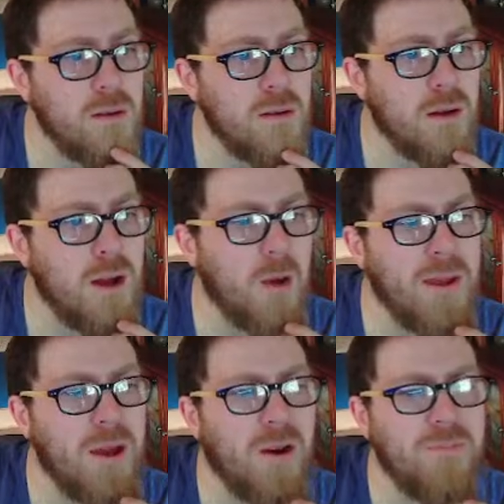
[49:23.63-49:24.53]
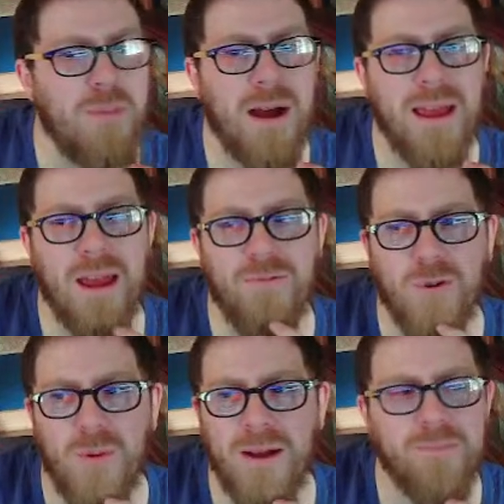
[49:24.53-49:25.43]
I'll be off. Bye,
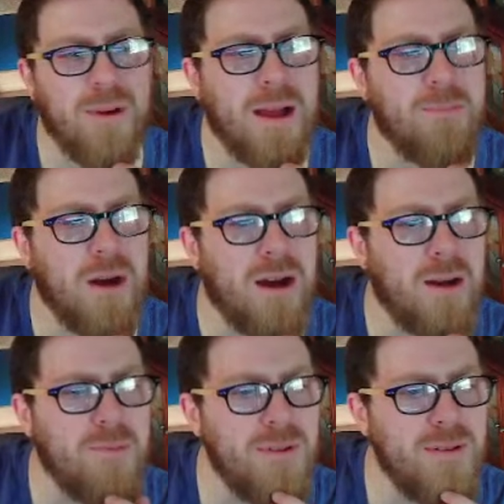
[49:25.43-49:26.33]
everyone. Bye, Bob.